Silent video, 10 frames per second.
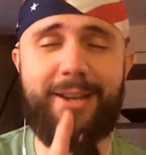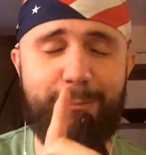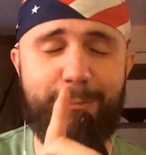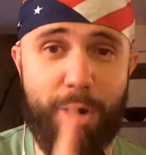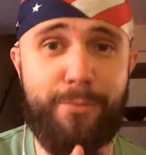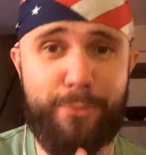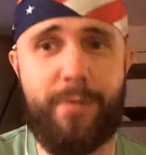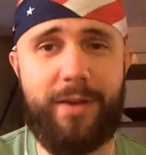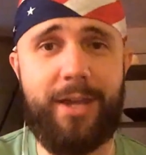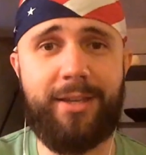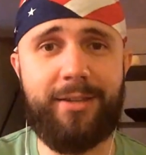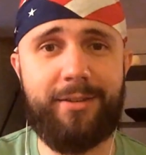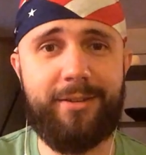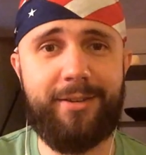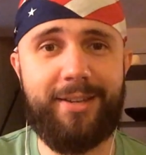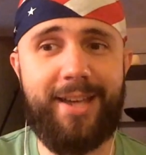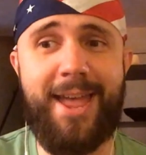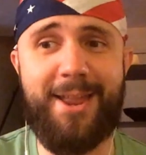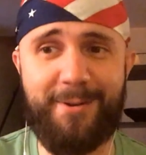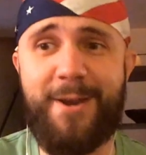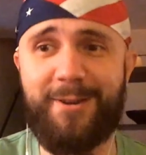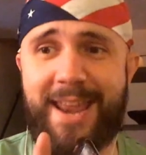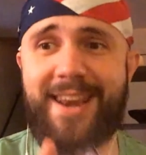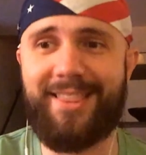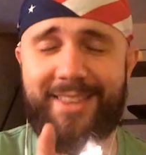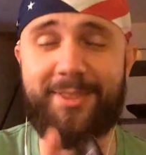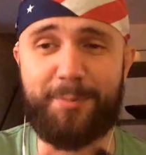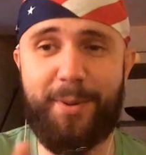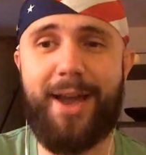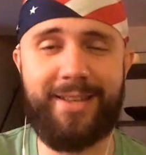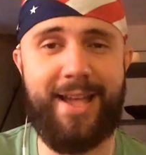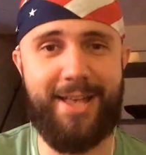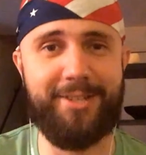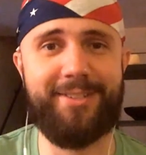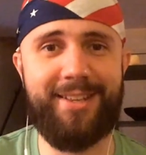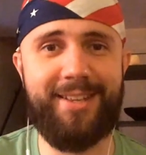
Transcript: wrote a movie and did it like this podcast,